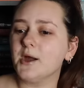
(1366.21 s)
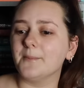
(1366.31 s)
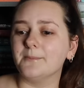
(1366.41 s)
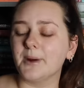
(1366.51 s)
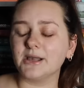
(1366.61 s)

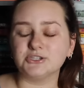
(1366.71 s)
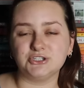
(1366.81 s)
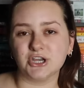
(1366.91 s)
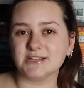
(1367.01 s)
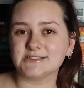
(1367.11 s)
but
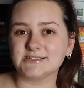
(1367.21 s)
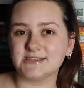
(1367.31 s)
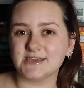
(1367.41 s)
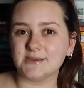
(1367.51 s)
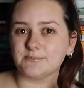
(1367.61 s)
just
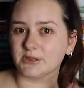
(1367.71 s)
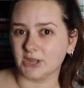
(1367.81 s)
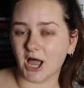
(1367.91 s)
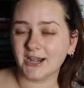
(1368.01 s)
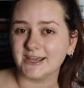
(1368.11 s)
the
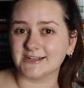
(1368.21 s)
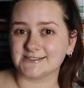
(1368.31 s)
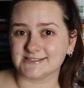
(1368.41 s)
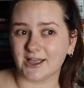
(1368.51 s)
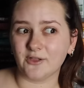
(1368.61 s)
plot in
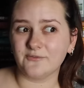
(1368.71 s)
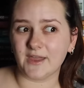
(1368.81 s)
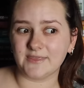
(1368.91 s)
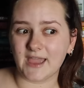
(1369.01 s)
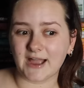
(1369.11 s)
itself
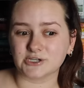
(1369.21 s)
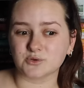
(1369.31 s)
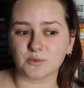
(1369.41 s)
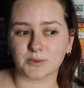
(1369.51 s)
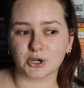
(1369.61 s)
and the
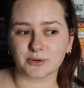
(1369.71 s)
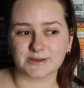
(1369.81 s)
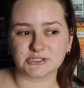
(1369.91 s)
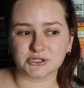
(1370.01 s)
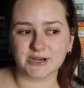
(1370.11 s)
actual murder
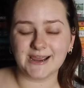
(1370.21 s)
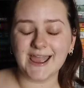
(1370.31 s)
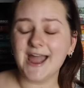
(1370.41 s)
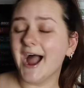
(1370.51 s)
mystery